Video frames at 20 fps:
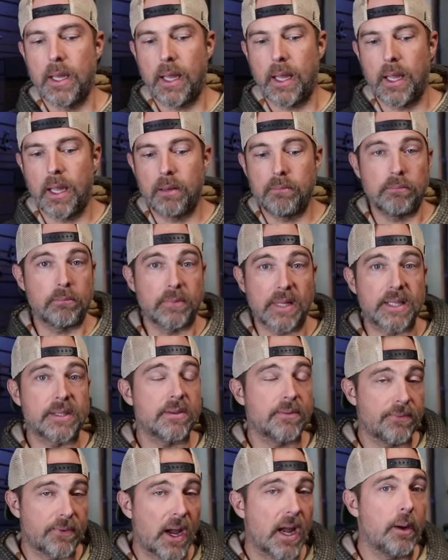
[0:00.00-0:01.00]
And that's
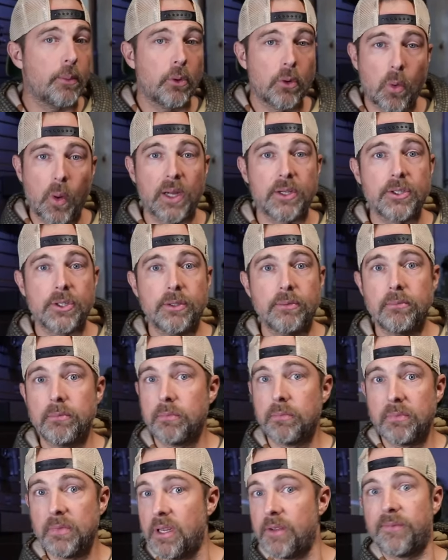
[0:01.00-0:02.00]
a viable question.
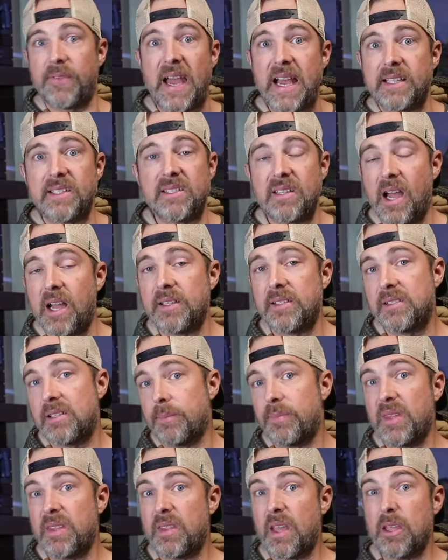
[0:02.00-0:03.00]
If that's not
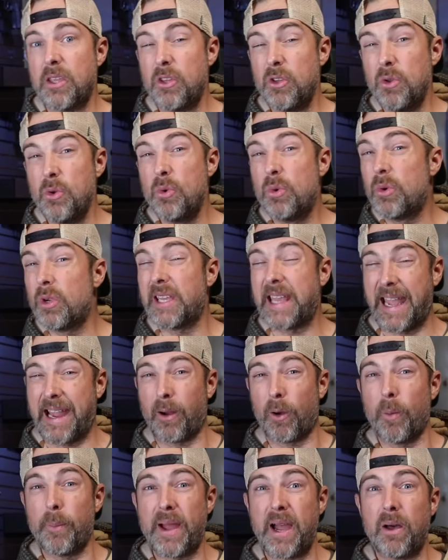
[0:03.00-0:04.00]
something that you
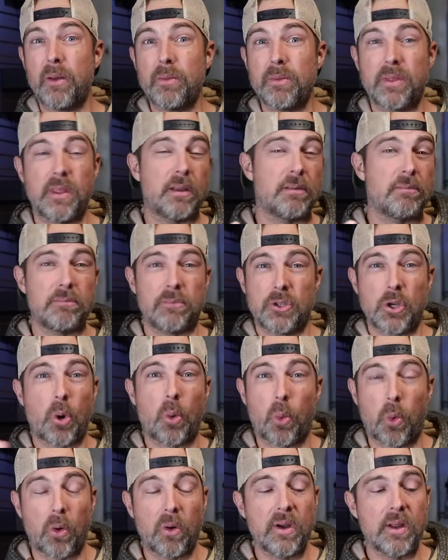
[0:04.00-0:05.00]
care about, then don't
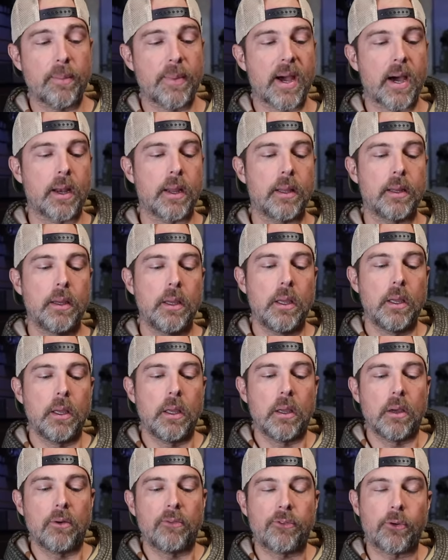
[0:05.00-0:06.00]
worry about it.
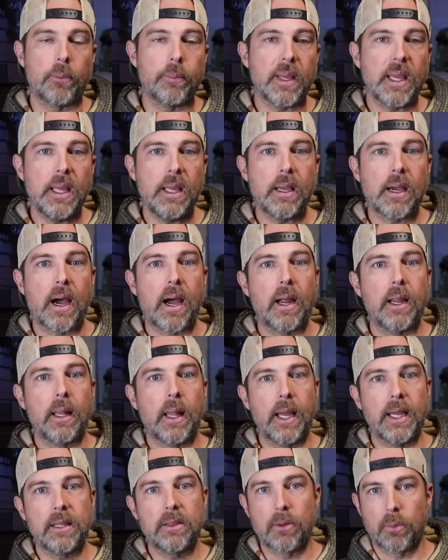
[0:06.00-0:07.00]
For me, I
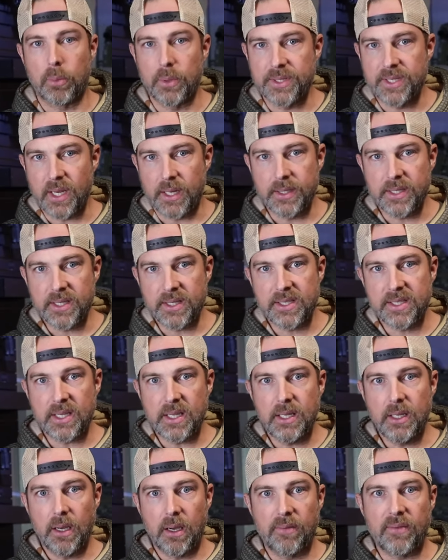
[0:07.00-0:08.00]
like the
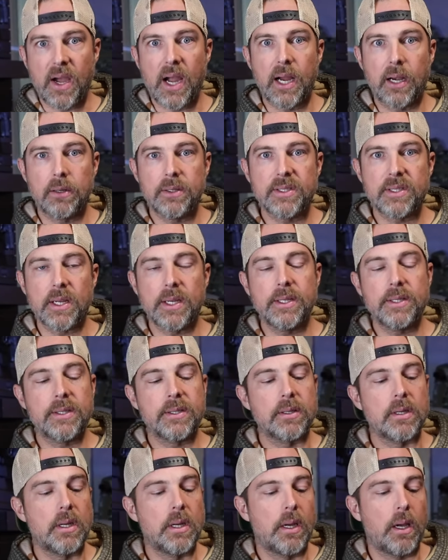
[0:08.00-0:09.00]
redundancy of iron sights.
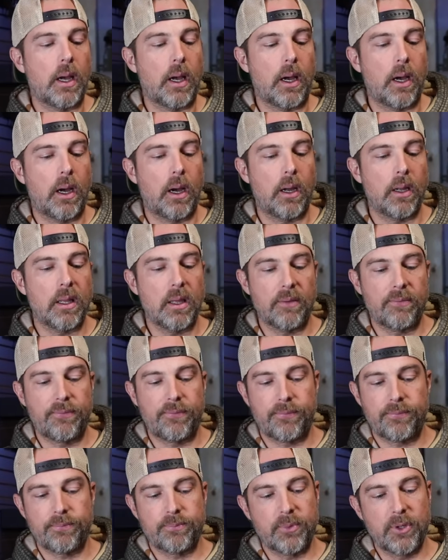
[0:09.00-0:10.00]

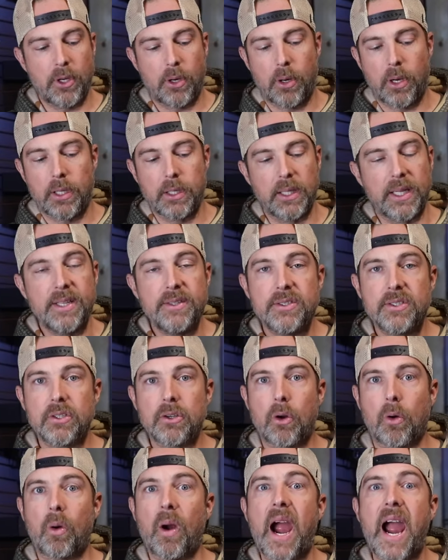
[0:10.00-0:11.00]
If, you know, a lens
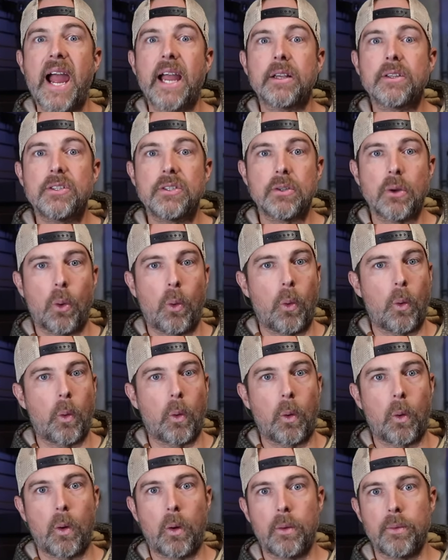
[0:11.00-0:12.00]
cracks
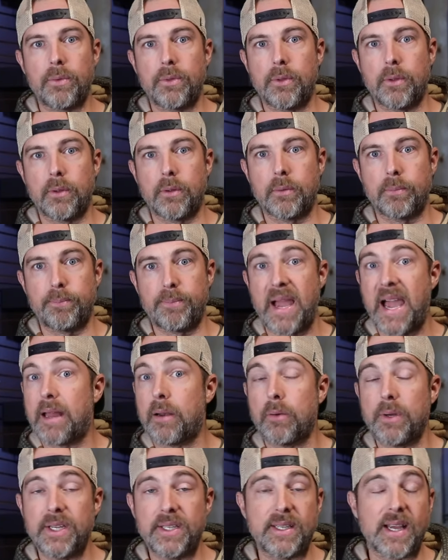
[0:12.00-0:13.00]
or the
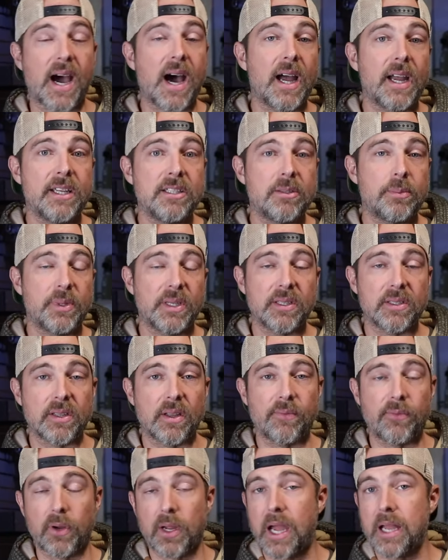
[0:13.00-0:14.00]
battery dies because I
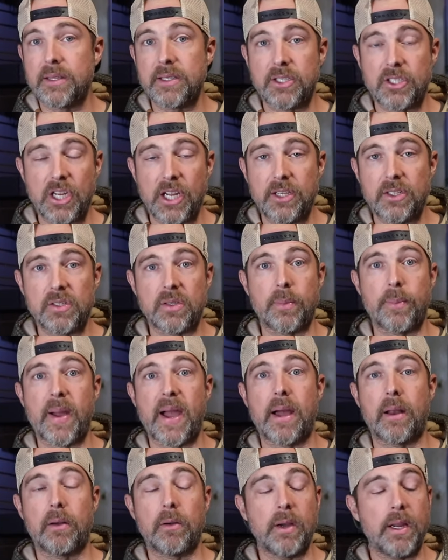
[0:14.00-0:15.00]
forgot to change the
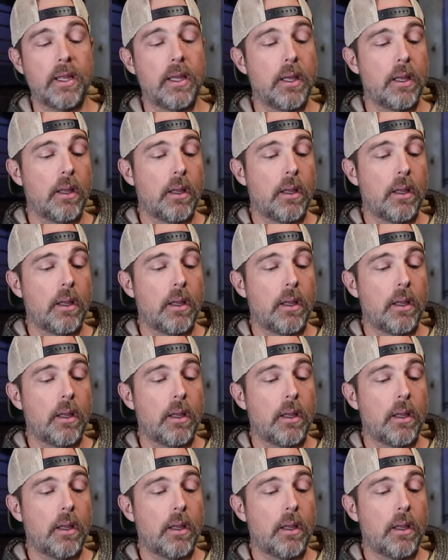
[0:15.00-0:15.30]
battery,